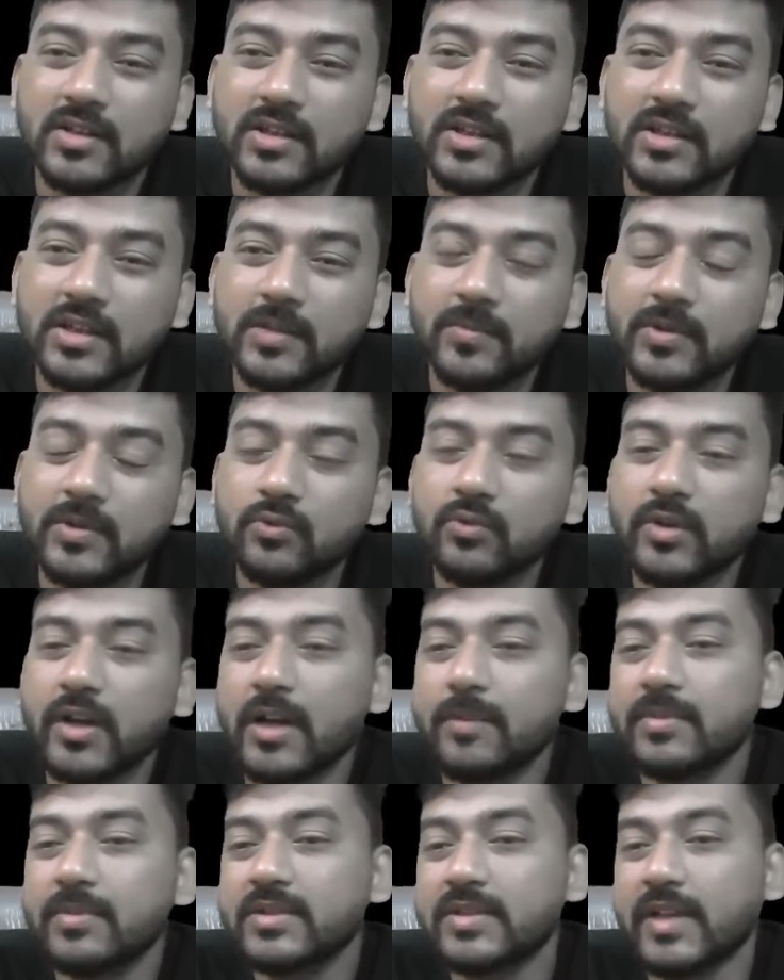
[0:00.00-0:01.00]
If you
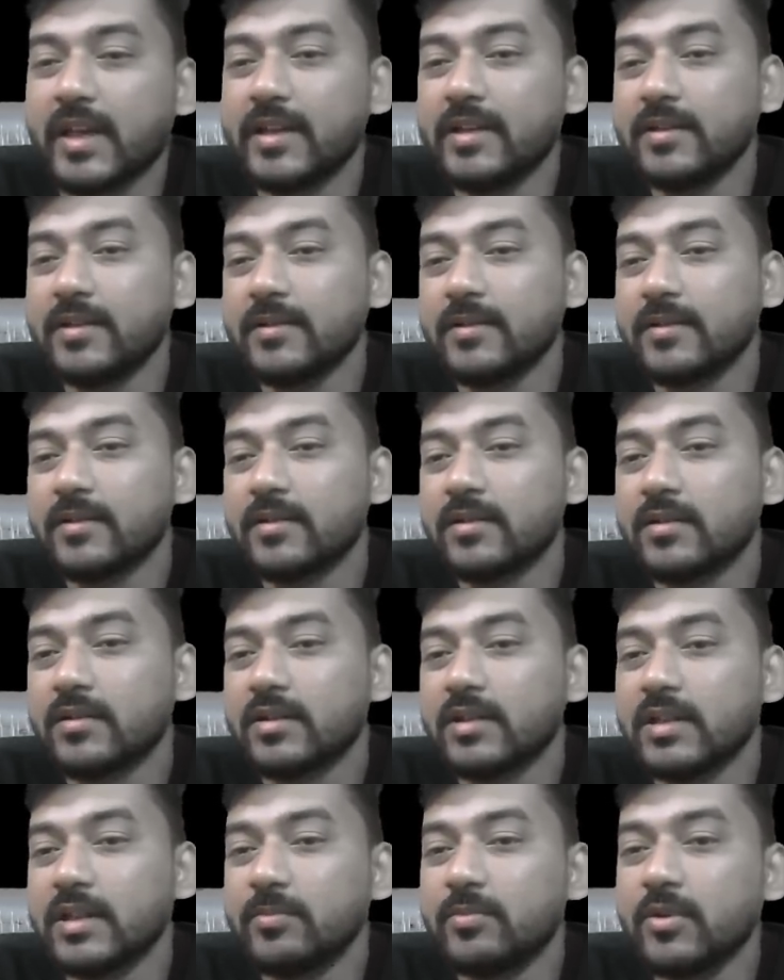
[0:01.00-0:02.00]
have sin
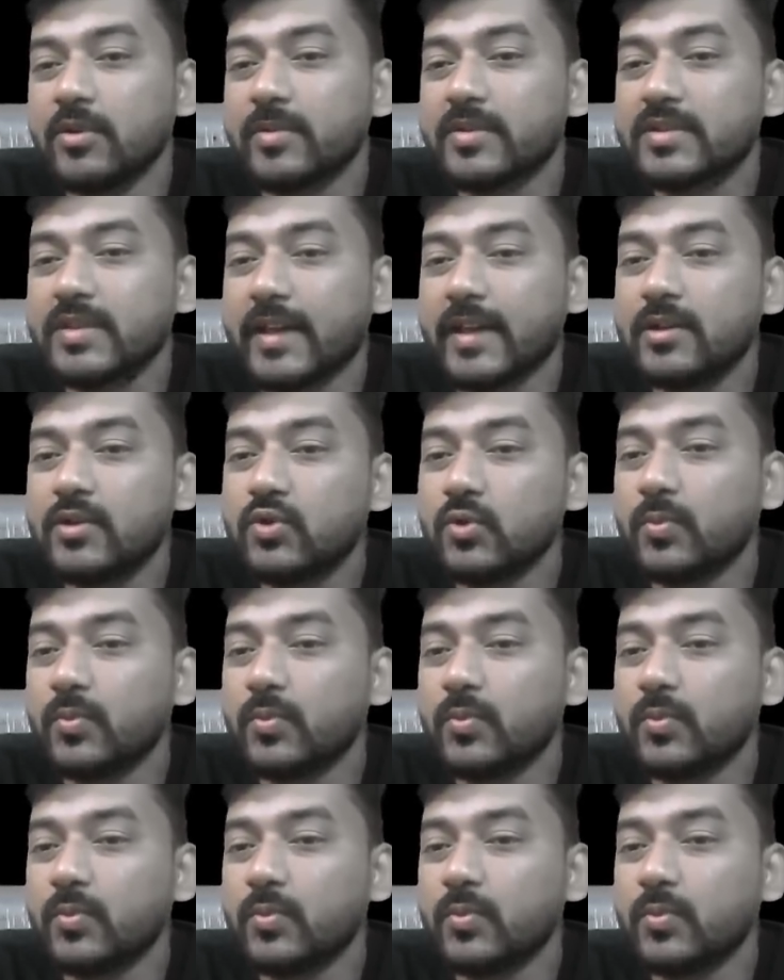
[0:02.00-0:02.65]
2